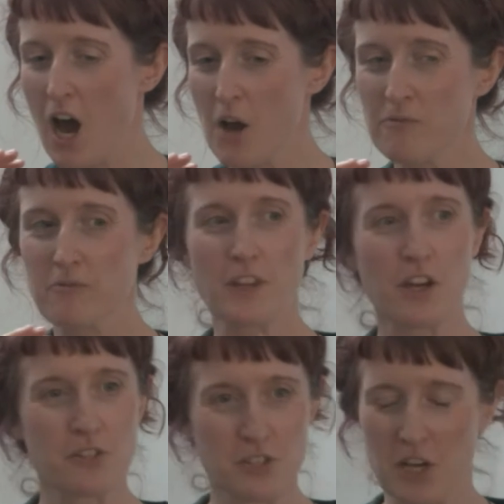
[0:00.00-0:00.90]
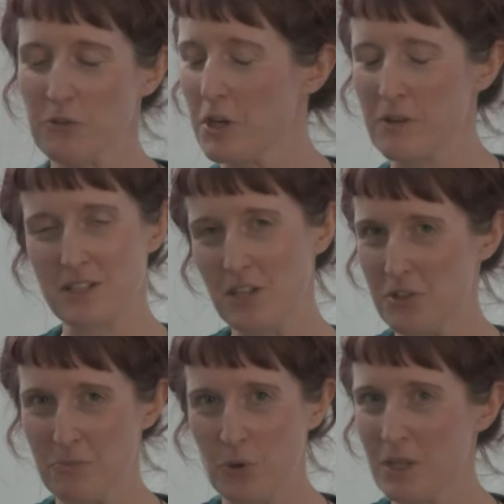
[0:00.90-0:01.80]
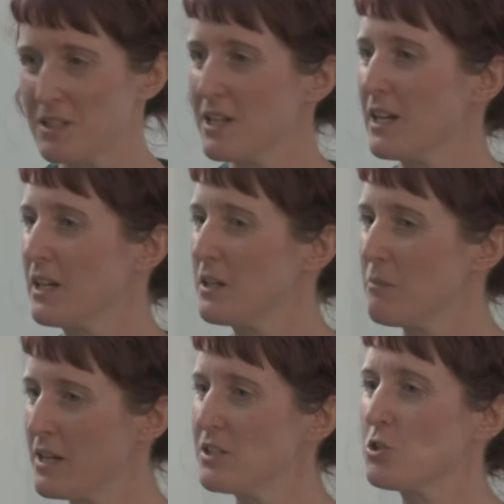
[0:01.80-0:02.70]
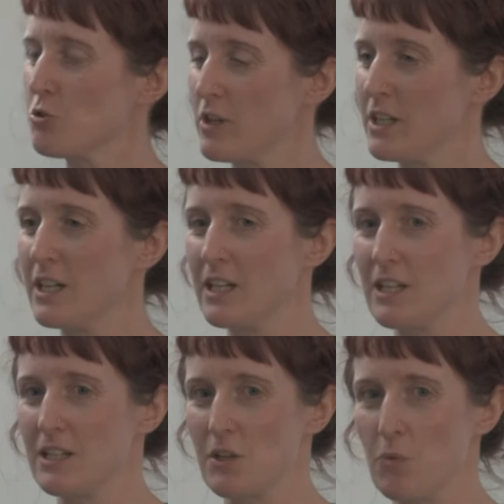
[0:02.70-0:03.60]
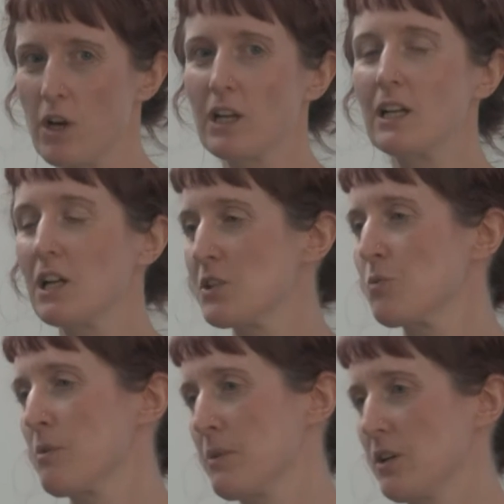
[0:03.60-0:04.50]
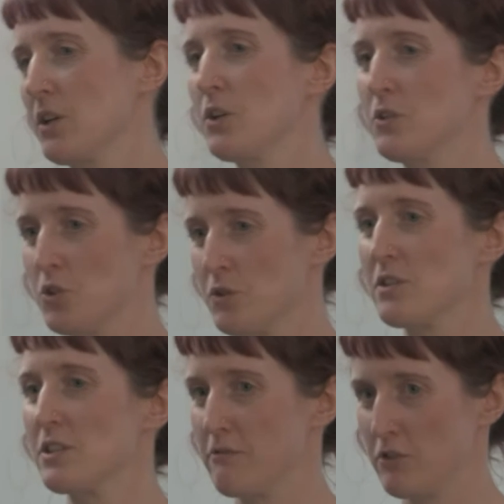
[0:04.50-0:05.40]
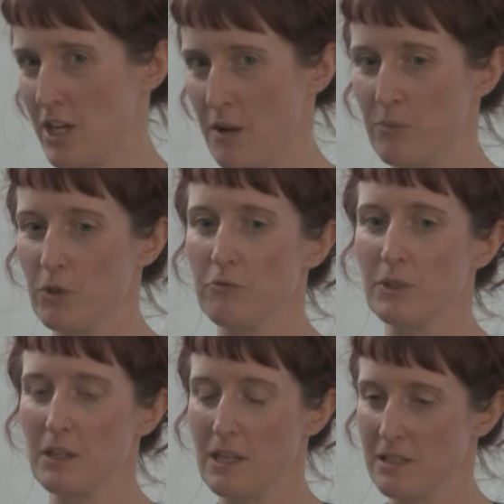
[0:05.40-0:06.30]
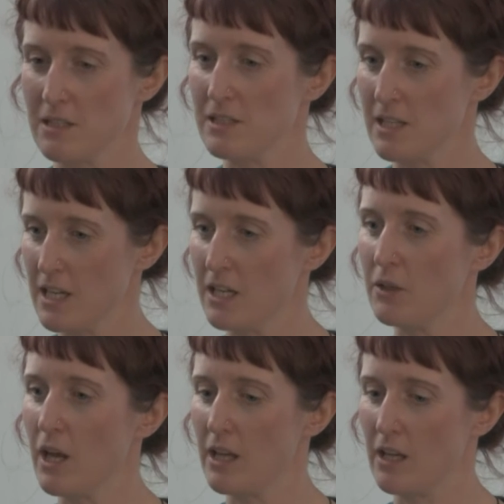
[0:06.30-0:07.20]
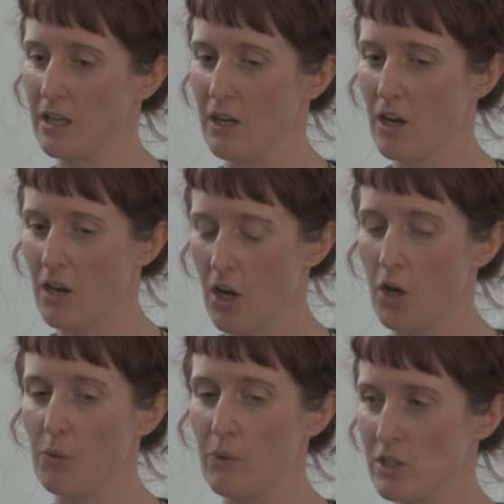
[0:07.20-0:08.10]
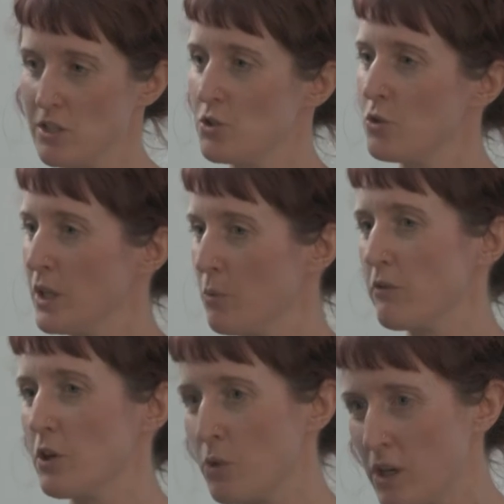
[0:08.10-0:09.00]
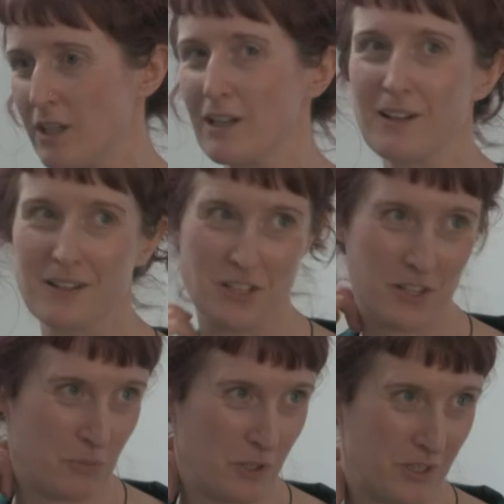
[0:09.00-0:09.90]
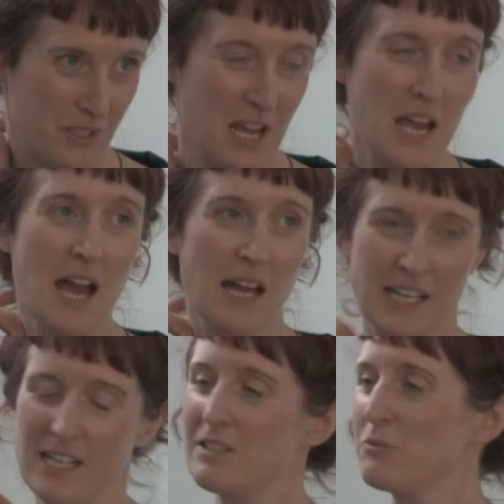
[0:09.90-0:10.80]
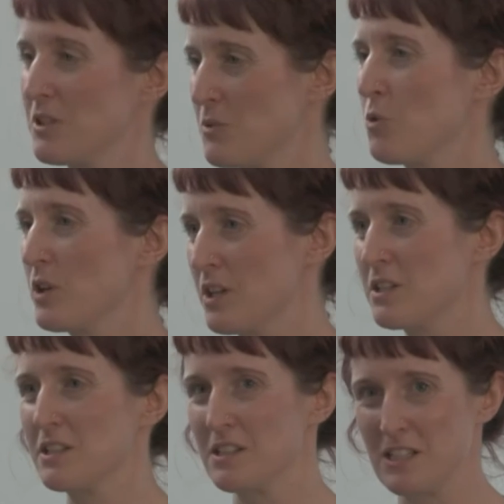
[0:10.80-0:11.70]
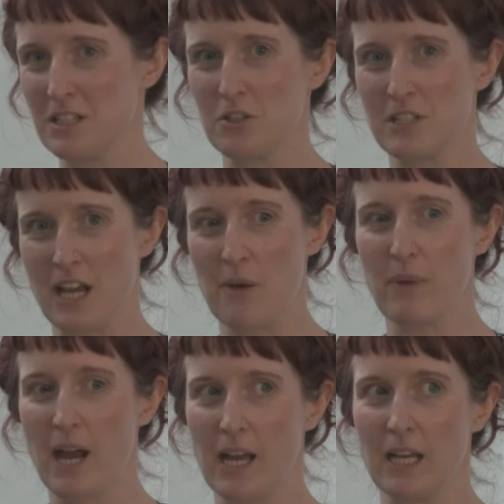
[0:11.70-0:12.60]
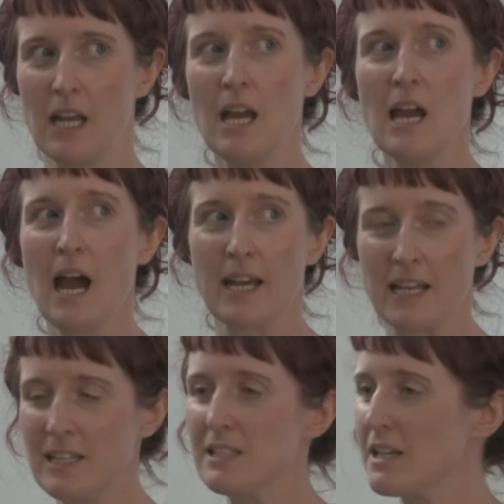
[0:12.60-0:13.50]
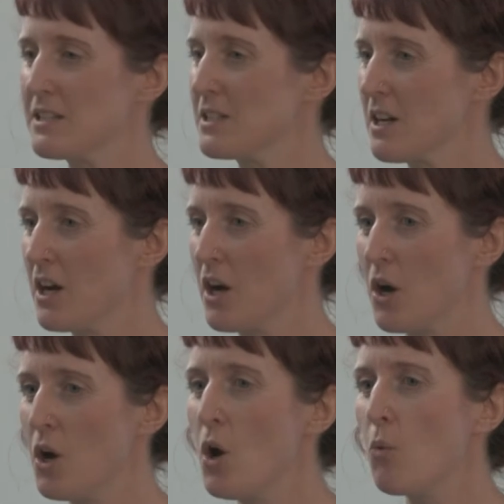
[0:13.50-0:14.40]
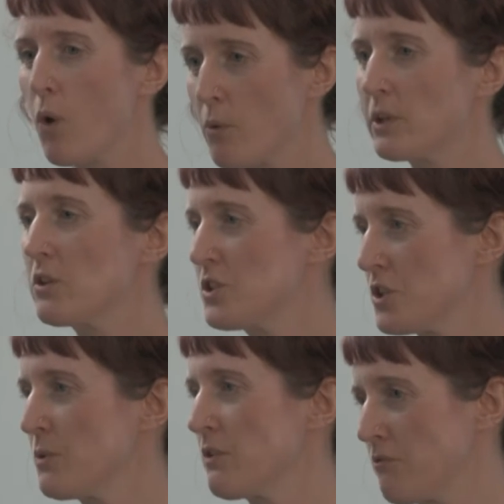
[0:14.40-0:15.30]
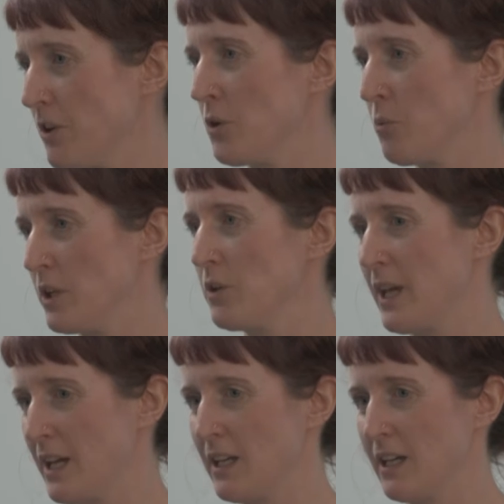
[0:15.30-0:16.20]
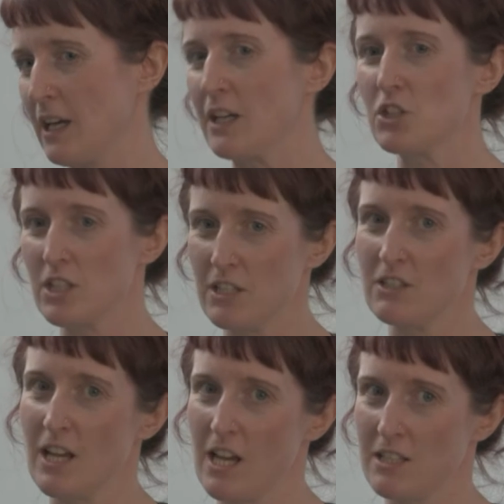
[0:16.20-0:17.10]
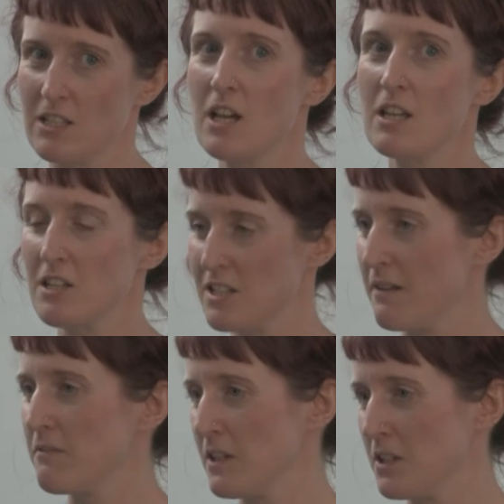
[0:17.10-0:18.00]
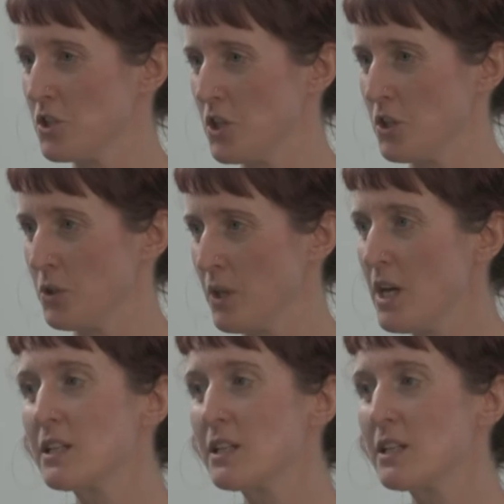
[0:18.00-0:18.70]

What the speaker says: For those who don't know, and there's no spoilers here, the main story is a working class woman who joins the suffragette movement, and there's a scene in her home where she's talking with her working class husband, and he doesn't want her to continue to campaign. And he says to her, "What will you do with the vote when you get it?" And she says, "The same thing as you."